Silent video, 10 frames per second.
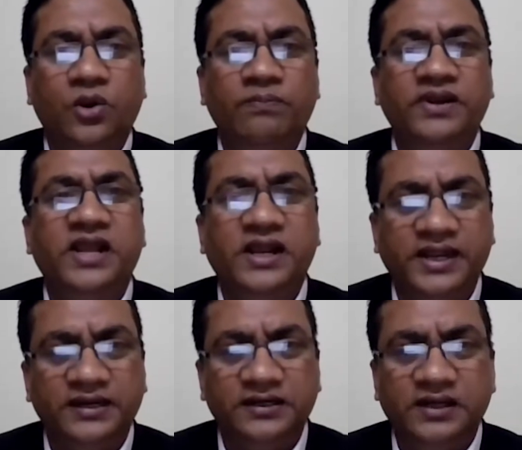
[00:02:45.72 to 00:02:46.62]

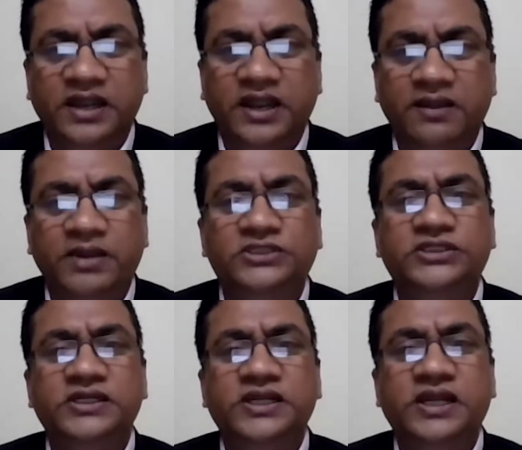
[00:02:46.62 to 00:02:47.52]
Copenhagen,
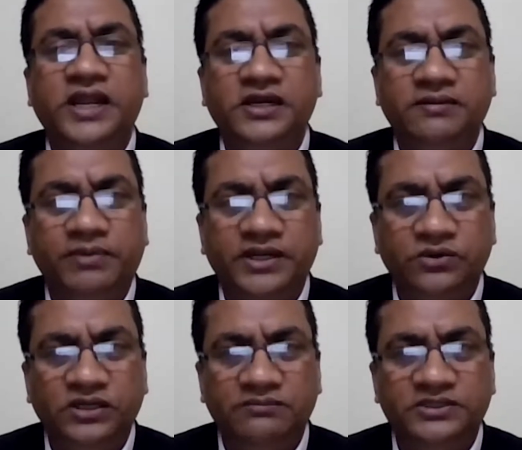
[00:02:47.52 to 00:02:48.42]
majoring in
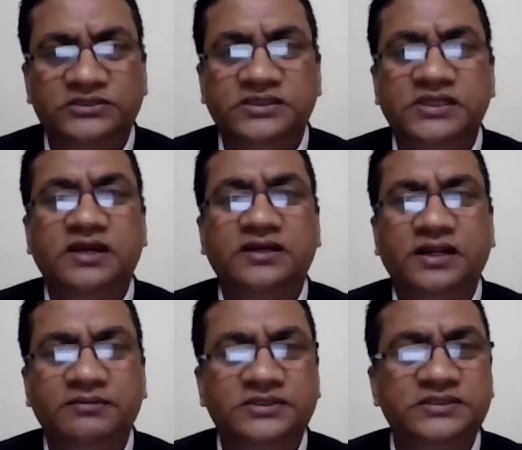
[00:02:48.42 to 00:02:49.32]
biochemistry and
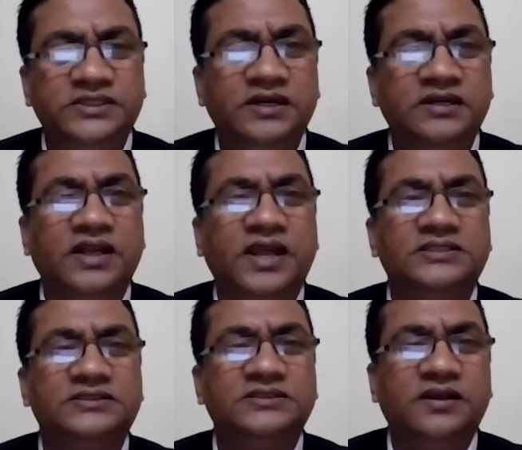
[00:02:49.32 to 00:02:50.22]
chemistry, and has